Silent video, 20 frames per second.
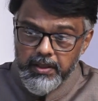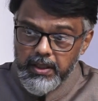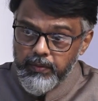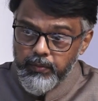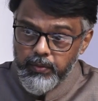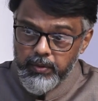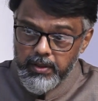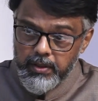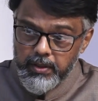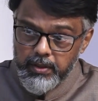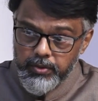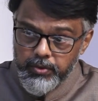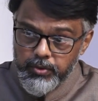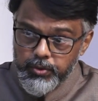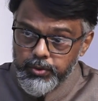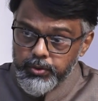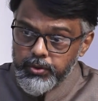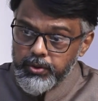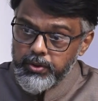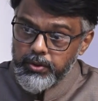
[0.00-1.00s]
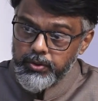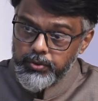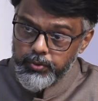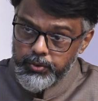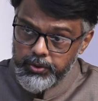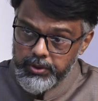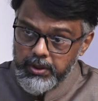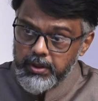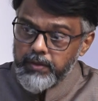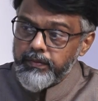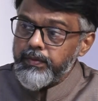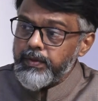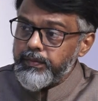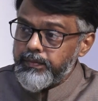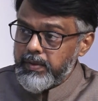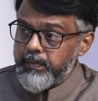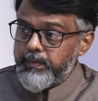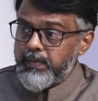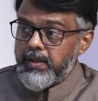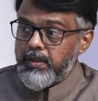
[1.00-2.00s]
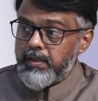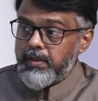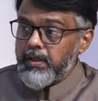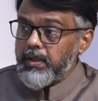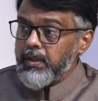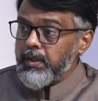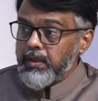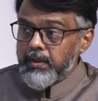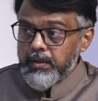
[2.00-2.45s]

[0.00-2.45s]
they would dissociate from the